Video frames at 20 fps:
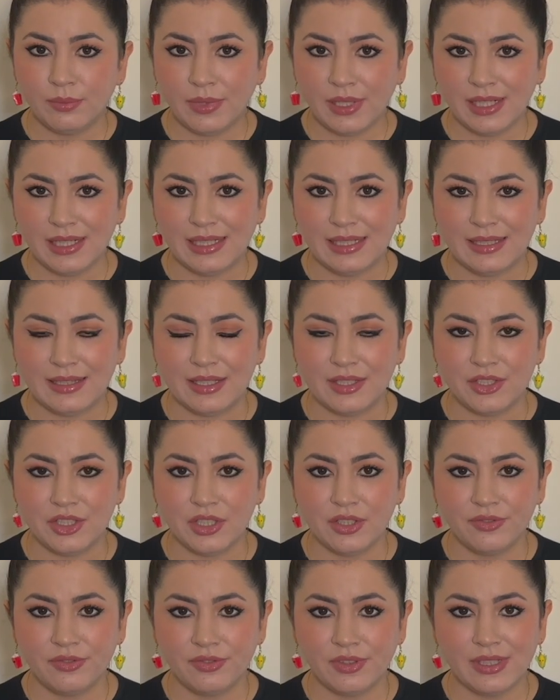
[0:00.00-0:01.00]
money, the
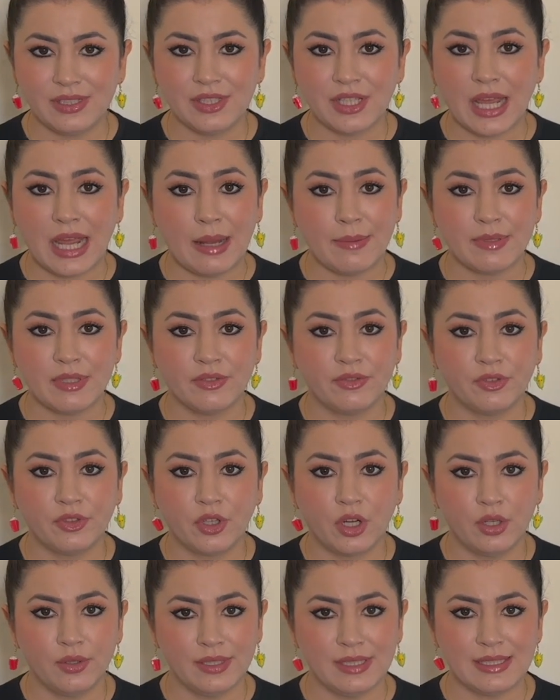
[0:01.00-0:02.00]
different types of
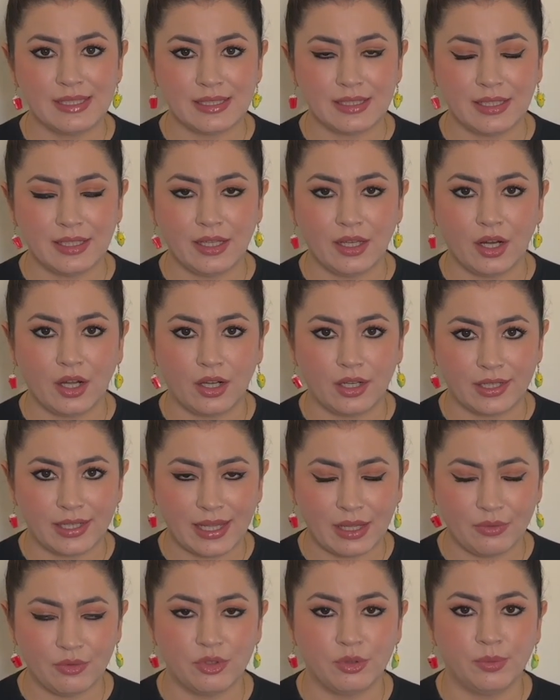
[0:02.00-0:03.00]
currency are
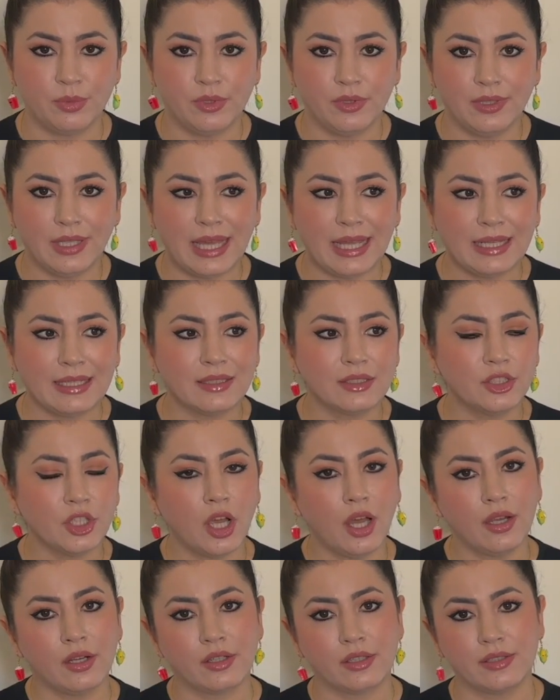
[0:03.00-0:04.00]
countable, like
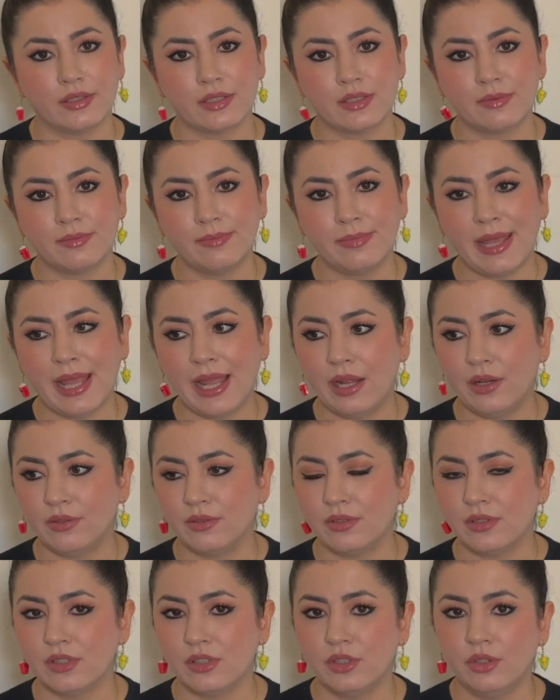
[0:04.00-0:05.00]
dollars,
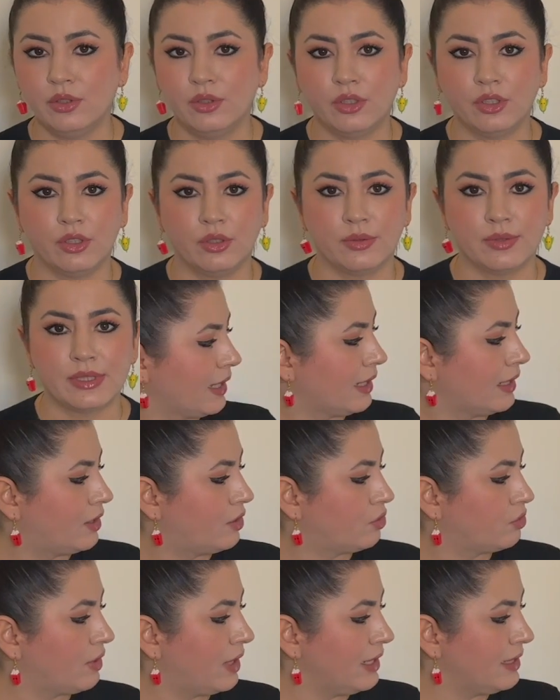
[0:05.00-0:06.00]
pounds, euros. A
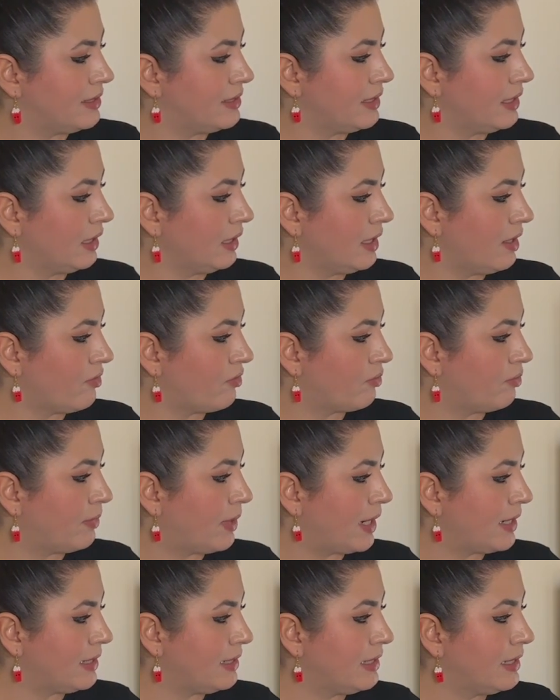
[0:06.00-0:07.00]
great deal of
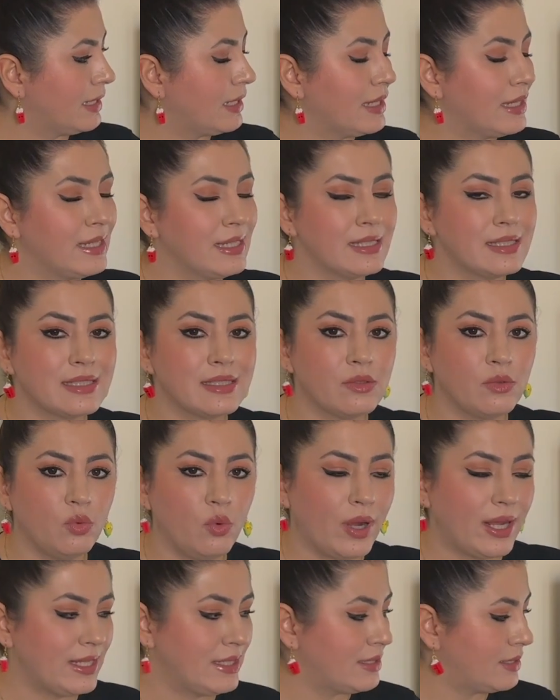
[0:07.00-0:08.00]
money is
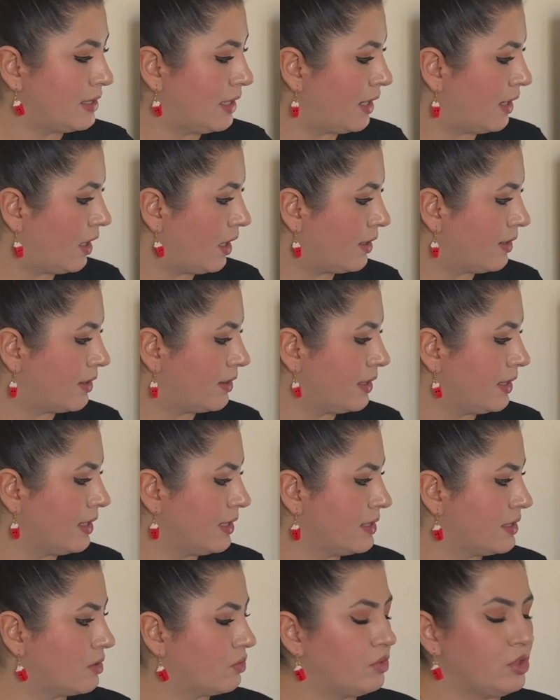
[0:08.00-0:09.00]
wasted on
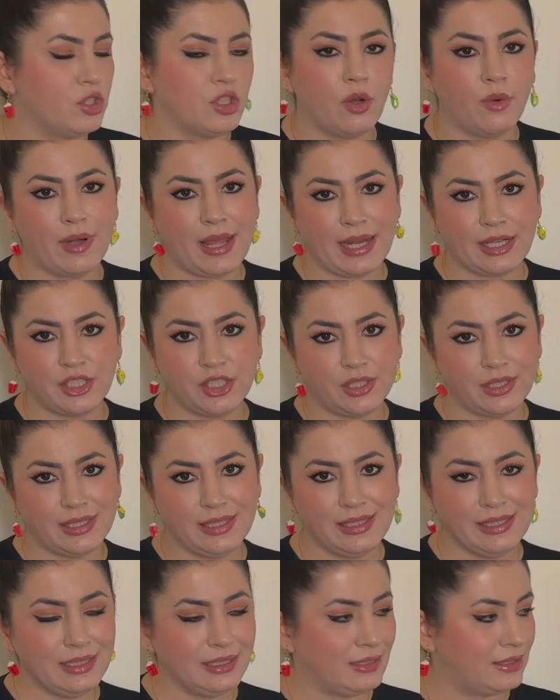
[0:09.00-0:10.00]
things we don't actually
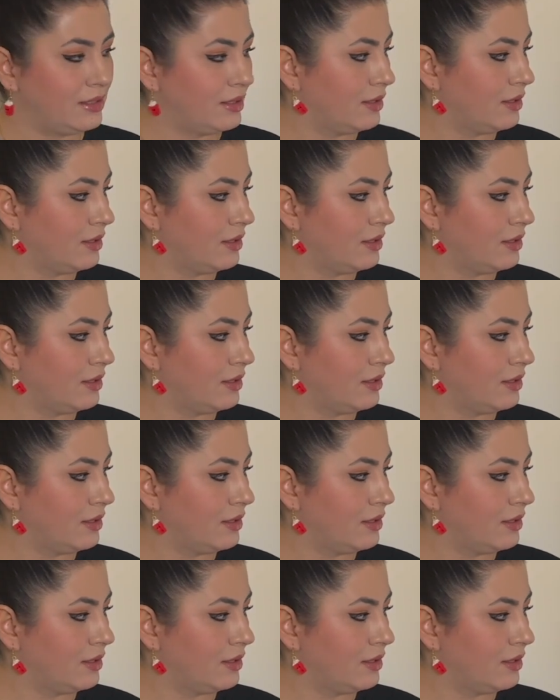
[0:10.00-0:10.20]
need.